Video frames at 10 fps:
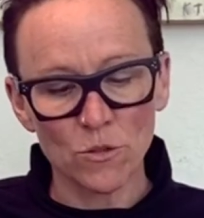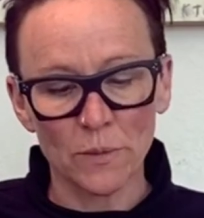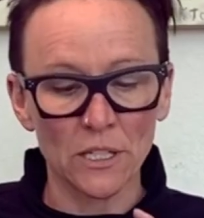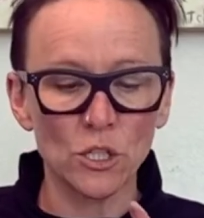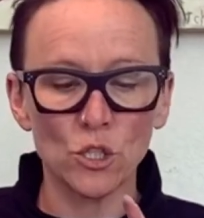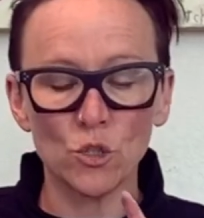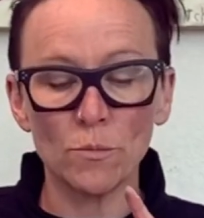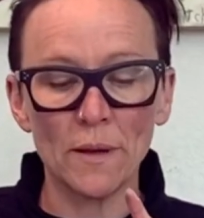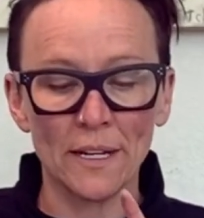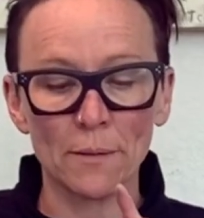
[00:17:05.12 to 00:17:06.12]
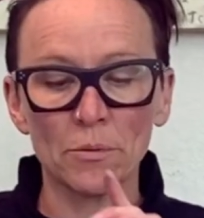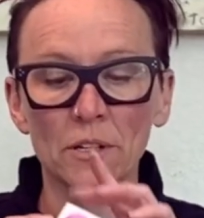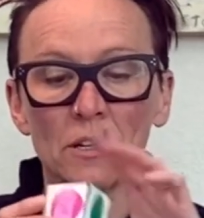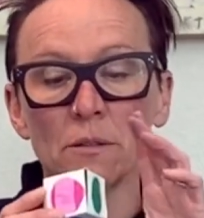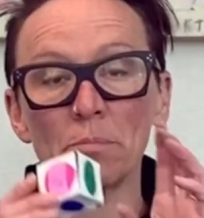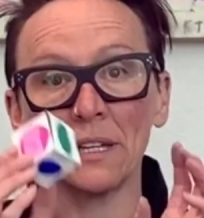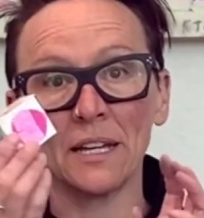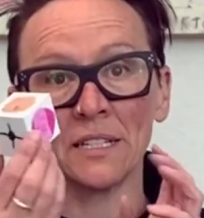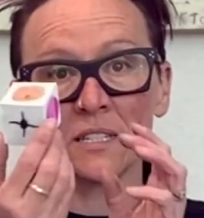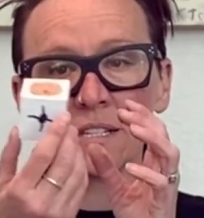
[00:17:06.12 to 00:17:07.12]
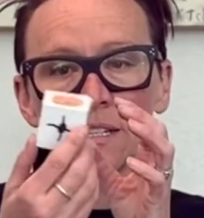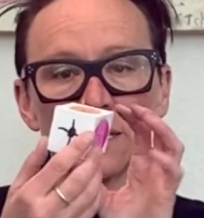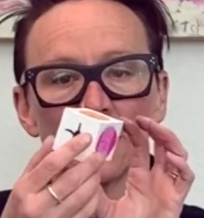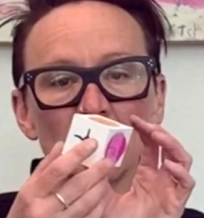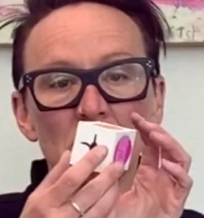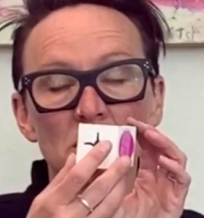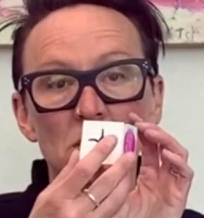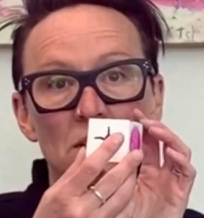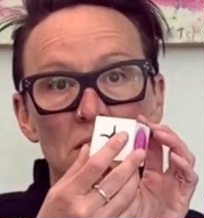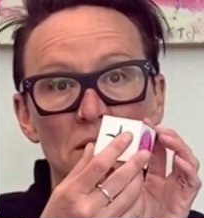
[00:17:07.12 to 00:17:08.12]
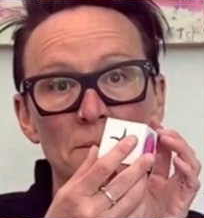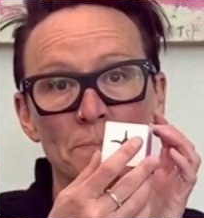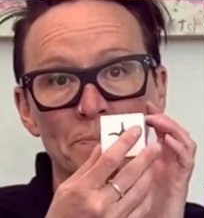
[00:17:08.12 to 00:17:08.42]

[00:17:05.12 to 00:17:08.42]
or my cube, and I put all the planets on it and a star,